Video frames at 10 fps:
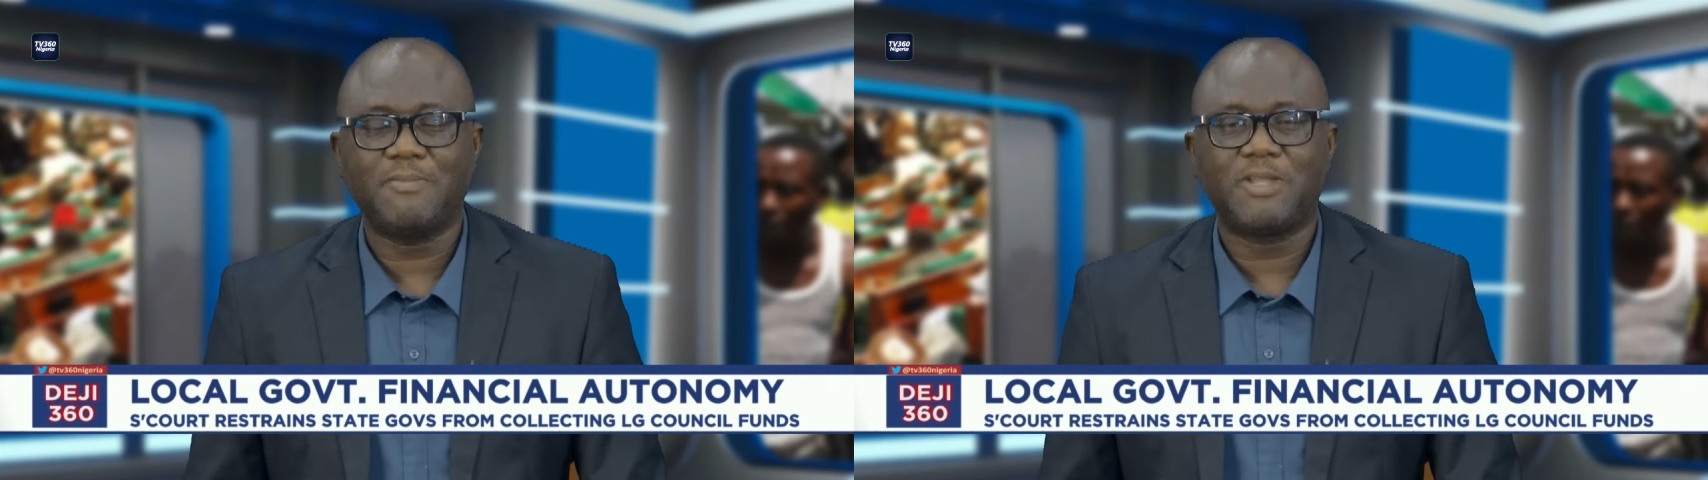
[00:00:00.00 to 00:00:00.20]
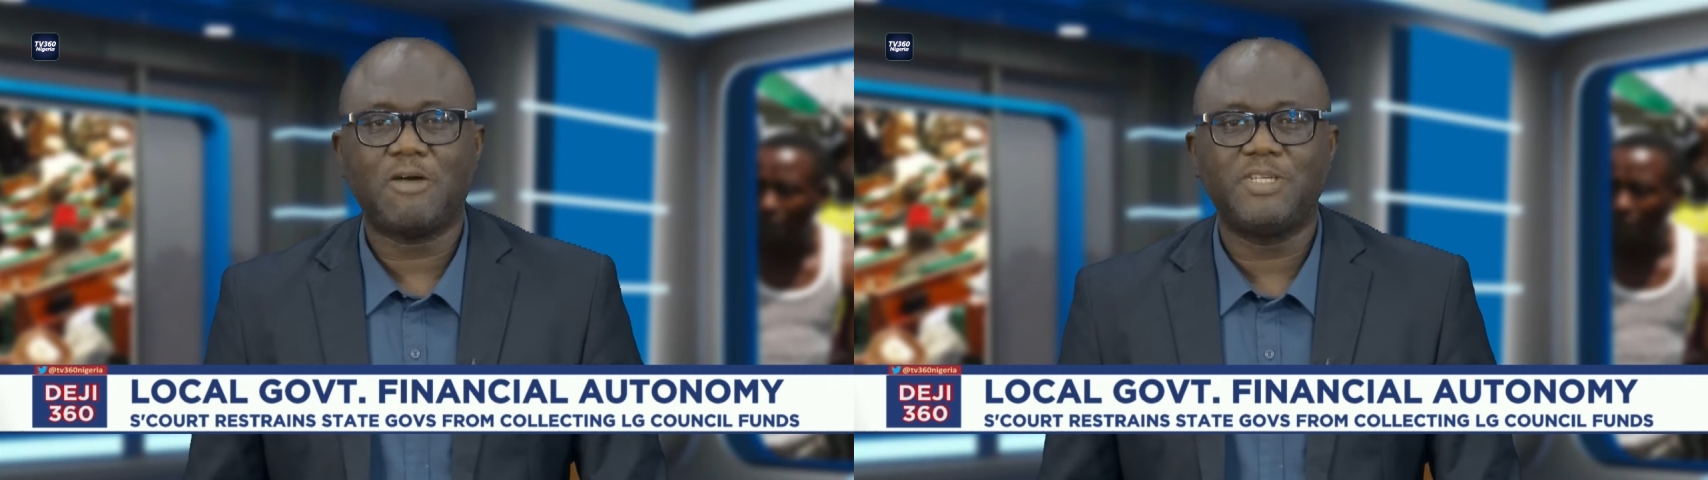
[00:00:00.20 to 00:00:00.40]

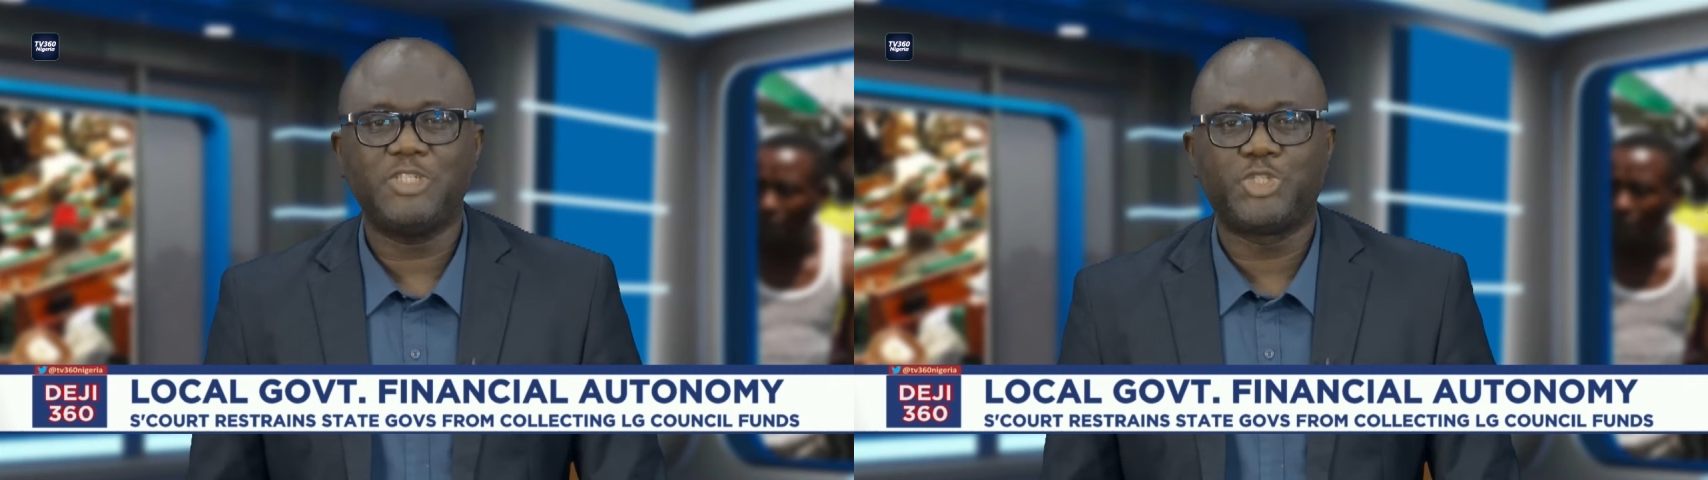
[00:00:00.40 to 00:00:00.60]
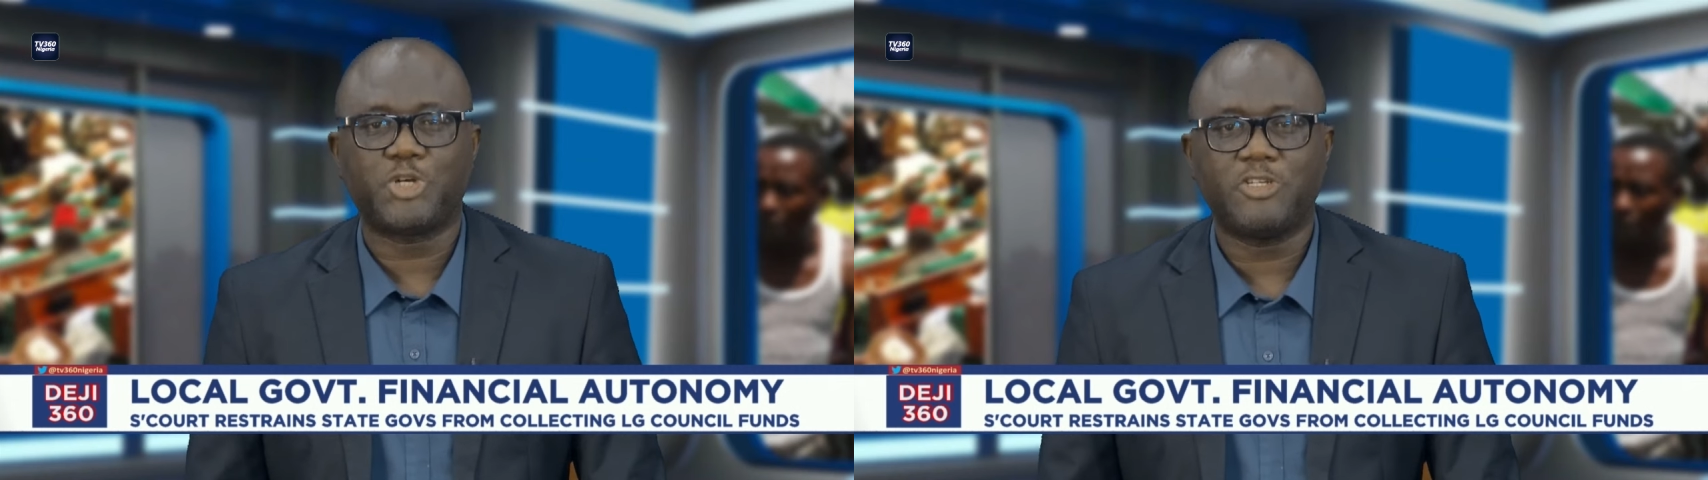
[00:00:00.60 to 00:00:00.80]
I'm now
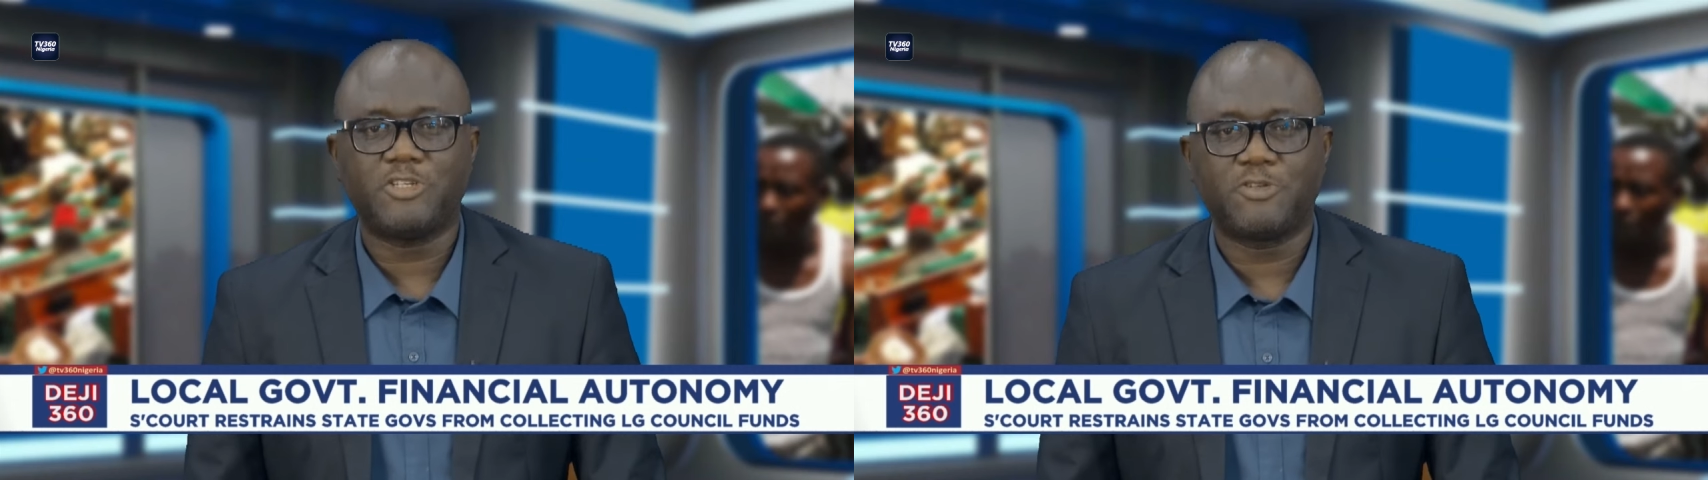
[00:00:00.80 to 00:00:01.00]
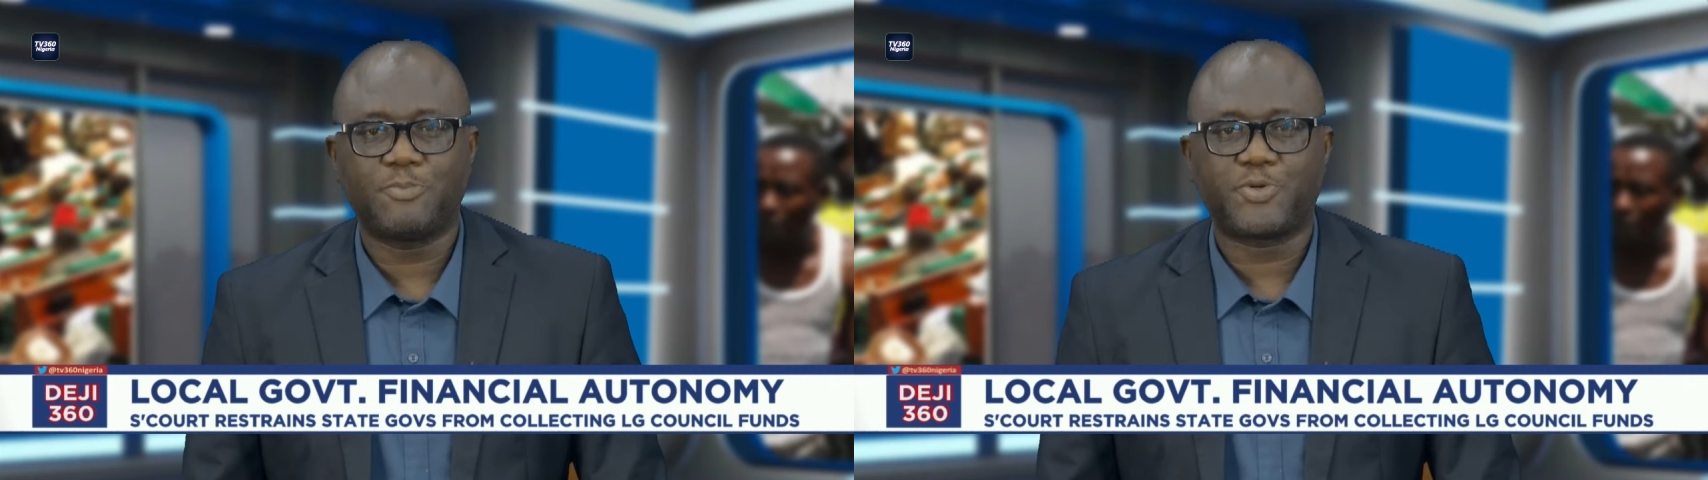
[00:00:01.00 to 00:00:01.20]
being
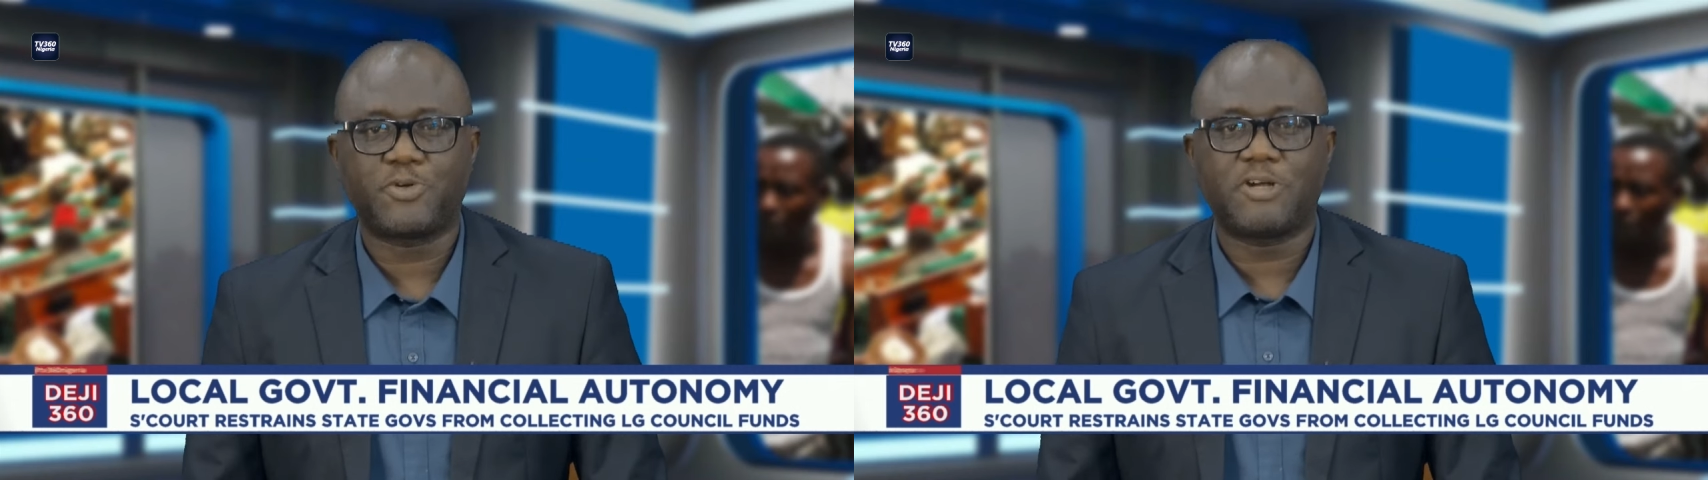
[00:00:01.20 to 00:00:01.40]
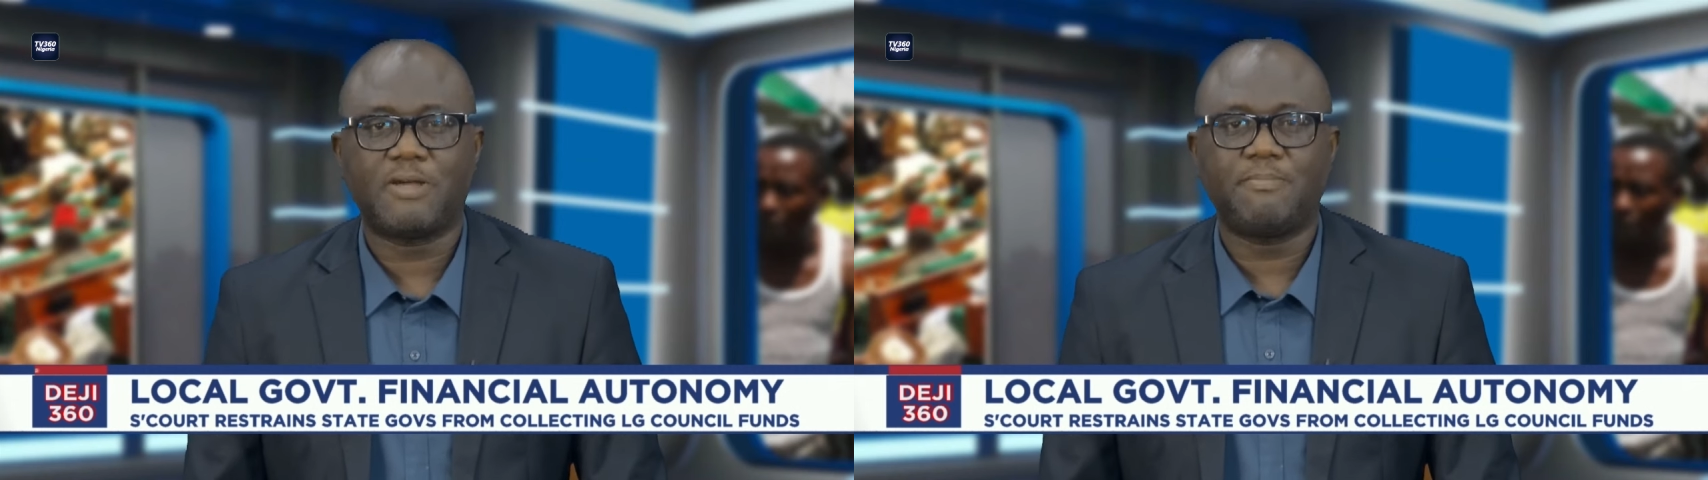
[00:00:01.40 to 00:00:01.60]
joined on the
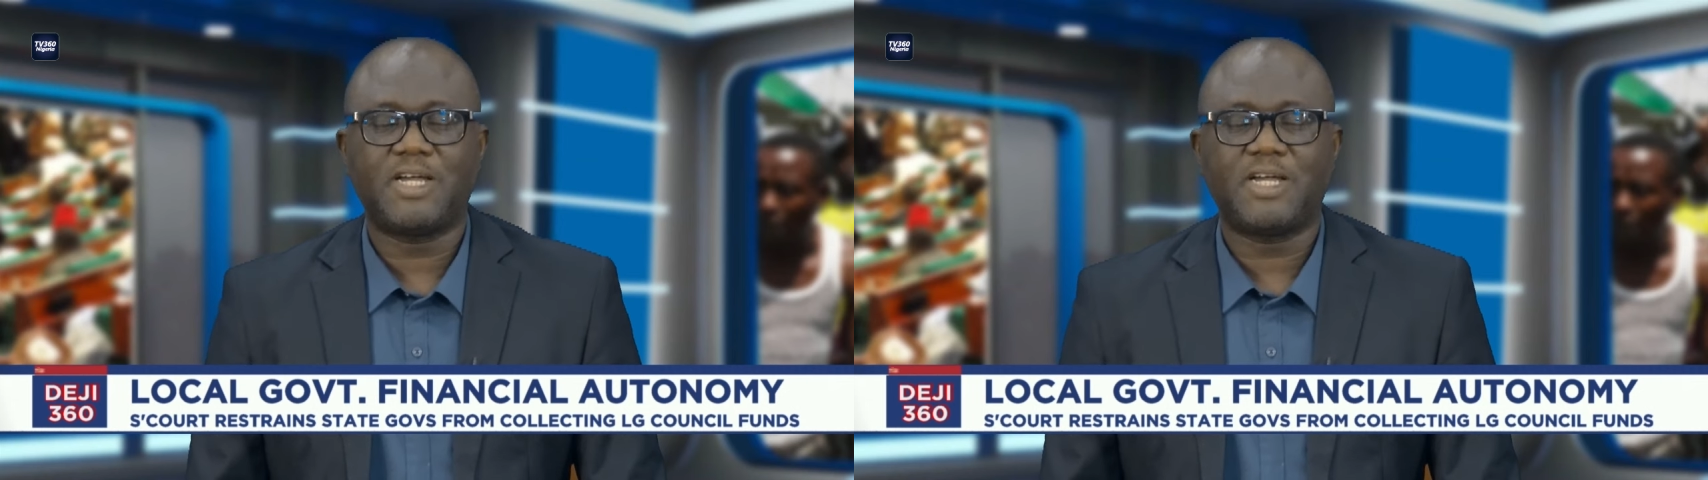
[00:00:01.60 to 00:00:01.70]
program